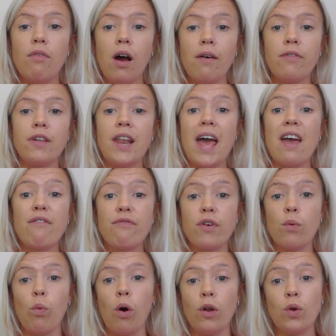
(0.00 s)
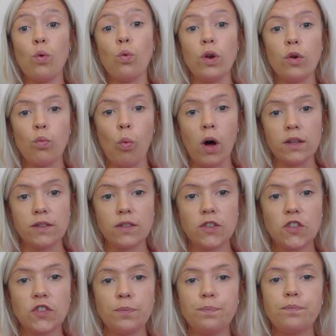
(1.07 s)
rather than everyone all at
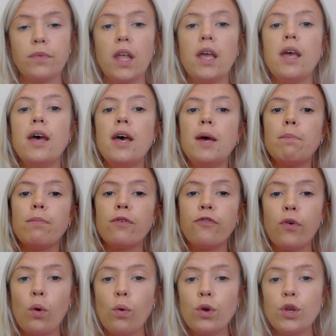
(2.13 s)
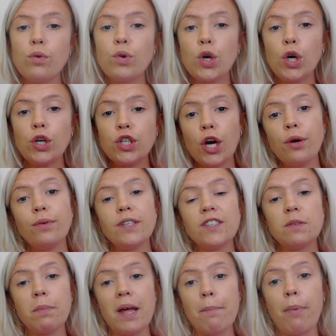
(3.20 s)
once. Before, you could only
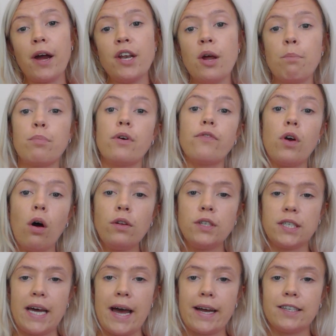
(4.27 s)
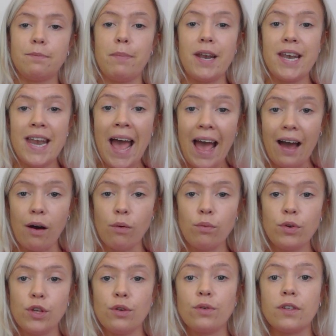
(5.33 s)
split by number of contacts, but
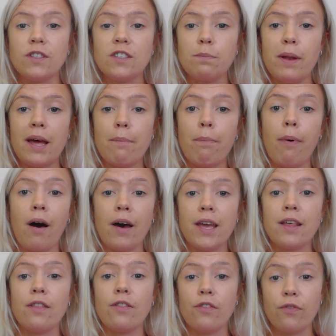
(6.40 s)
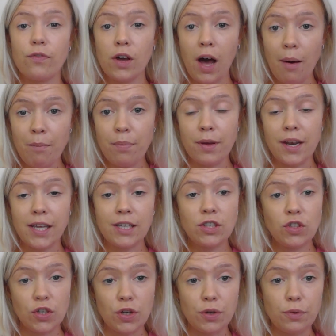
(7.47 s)
now you can split by
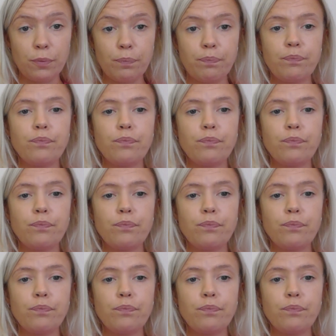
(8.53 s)
company too.